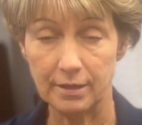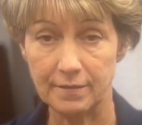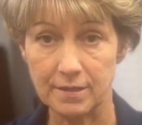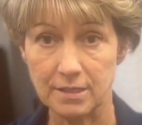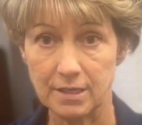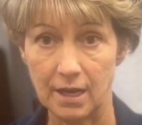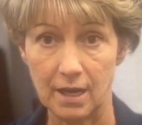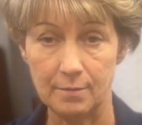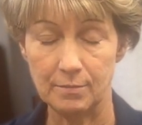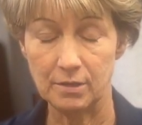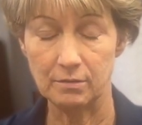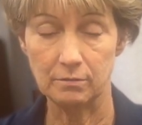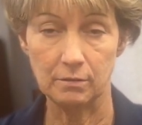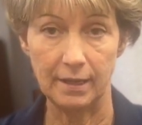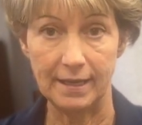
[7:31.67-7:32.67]
at the
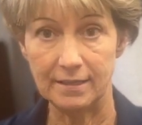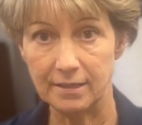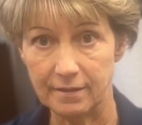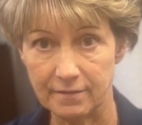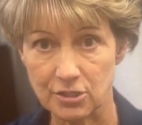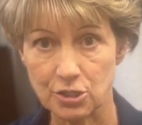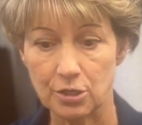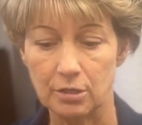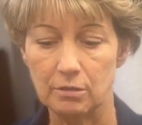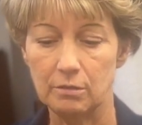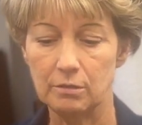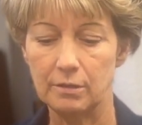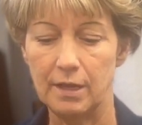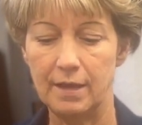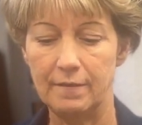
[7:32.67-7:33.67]
time, landing the
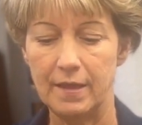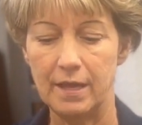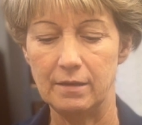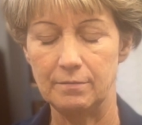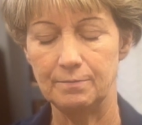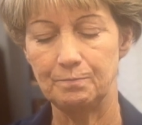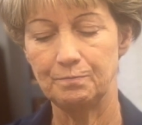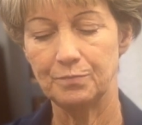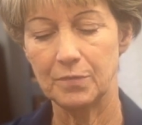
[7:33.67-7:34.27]
shuttle, and then